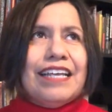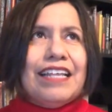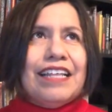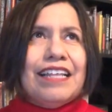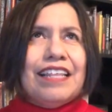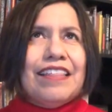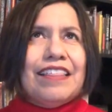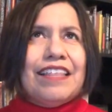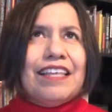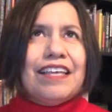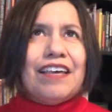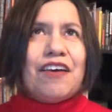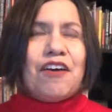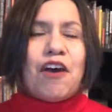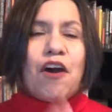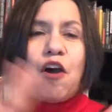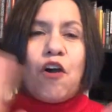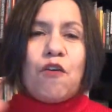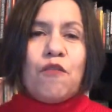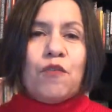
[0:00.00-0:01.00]
the
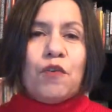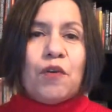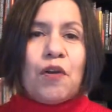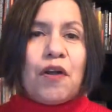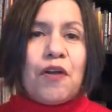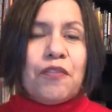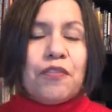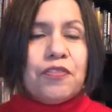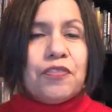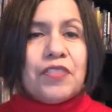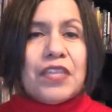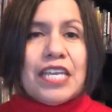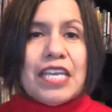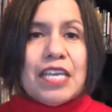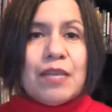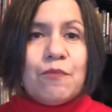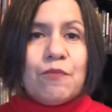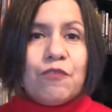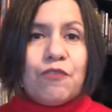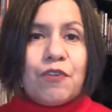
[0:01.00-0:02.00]
overall
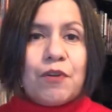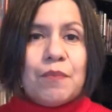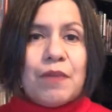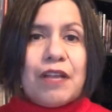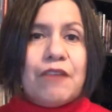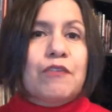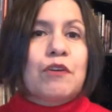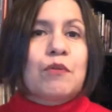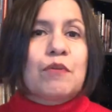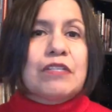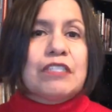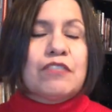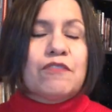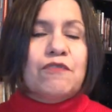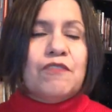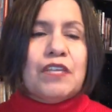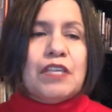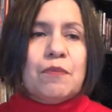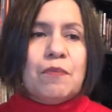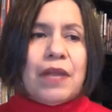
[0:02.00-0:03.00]
theme from everyone's
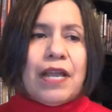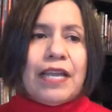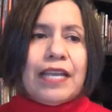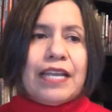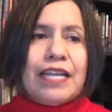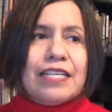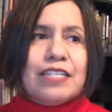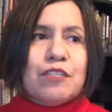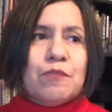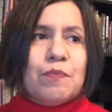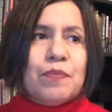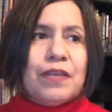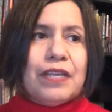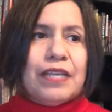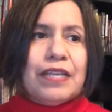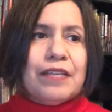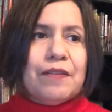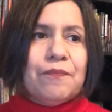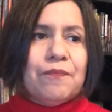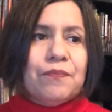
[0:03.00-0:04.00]
feedback has
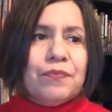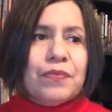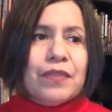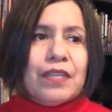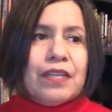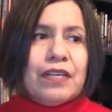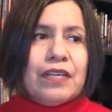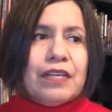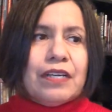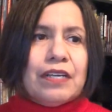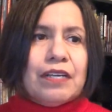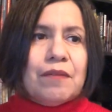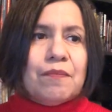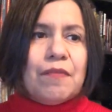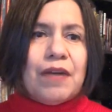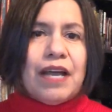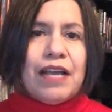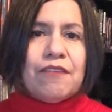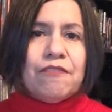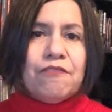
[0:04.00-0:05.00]
been,
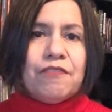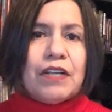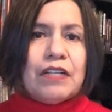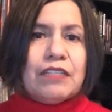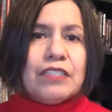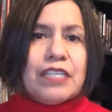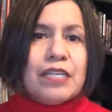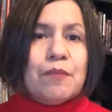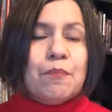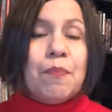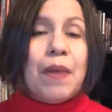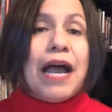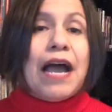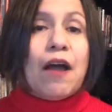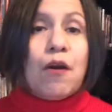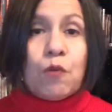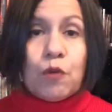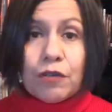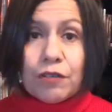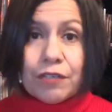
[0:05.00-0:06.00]
I felt
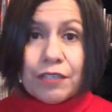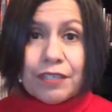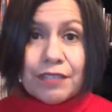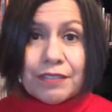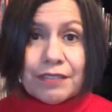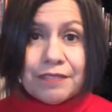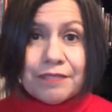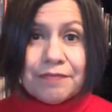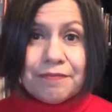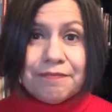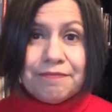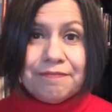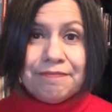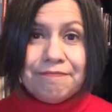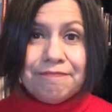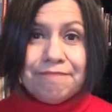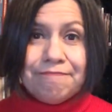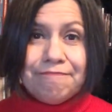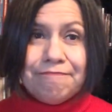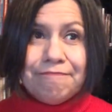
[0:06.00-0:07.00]
empowered.
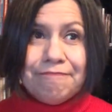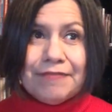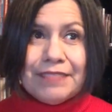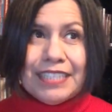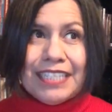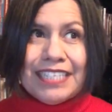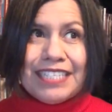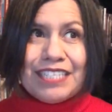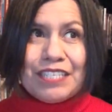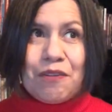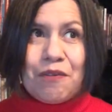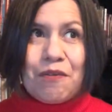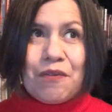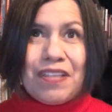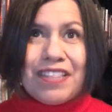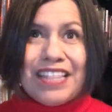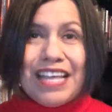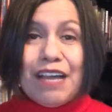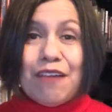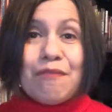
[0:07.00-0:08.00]
So
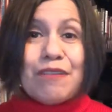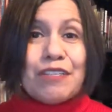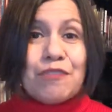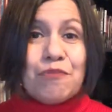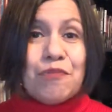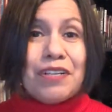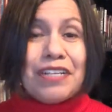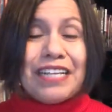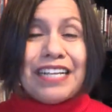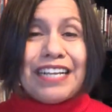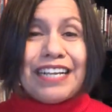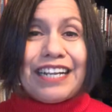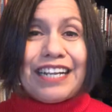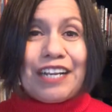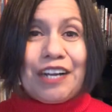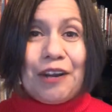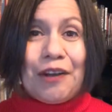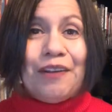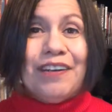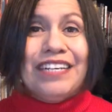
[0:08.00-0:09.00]
that was really
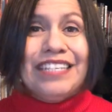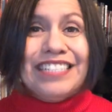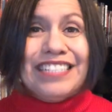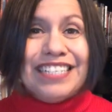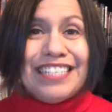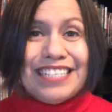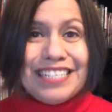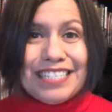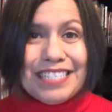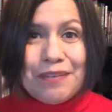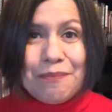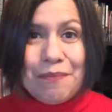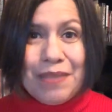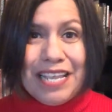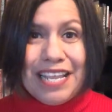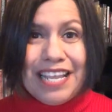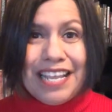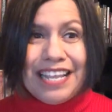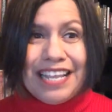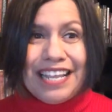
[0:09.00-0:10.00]
encouraging to
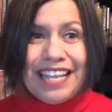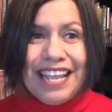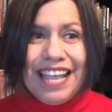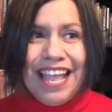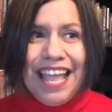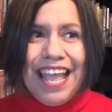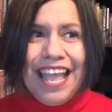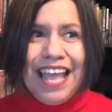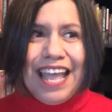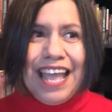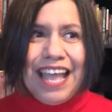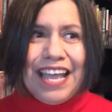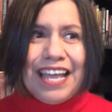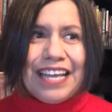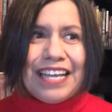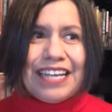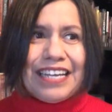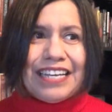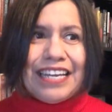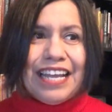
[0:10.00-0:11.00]
me.
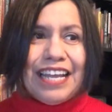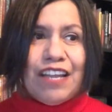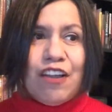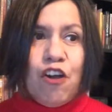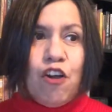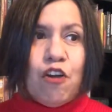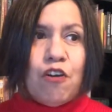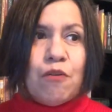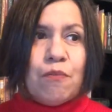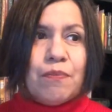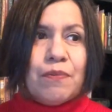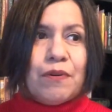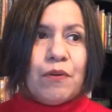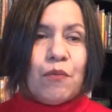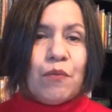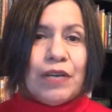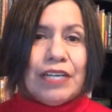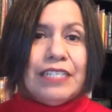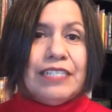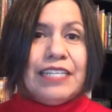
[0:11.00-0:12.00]
And I hope
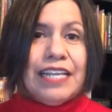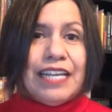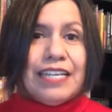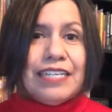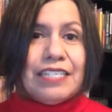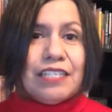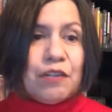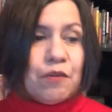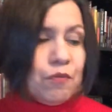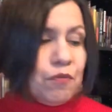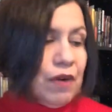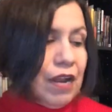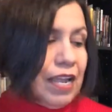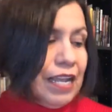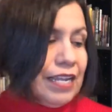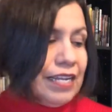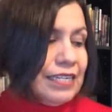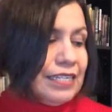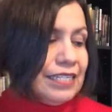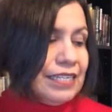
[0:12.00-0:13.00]
one day to
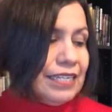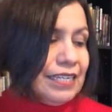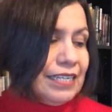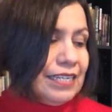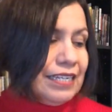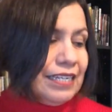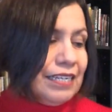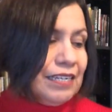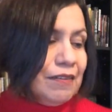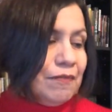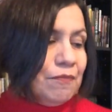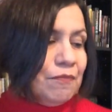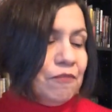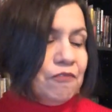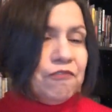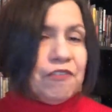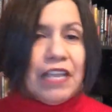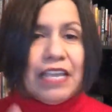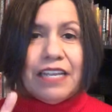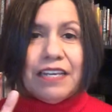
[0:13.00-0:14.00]
write
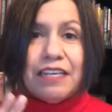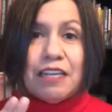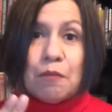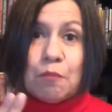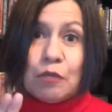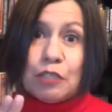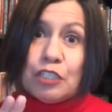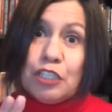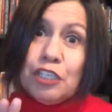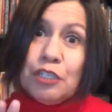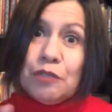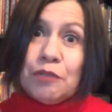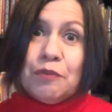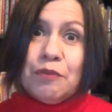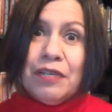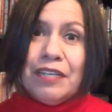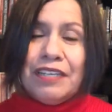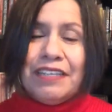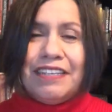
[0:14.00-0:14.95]
Fade number 2.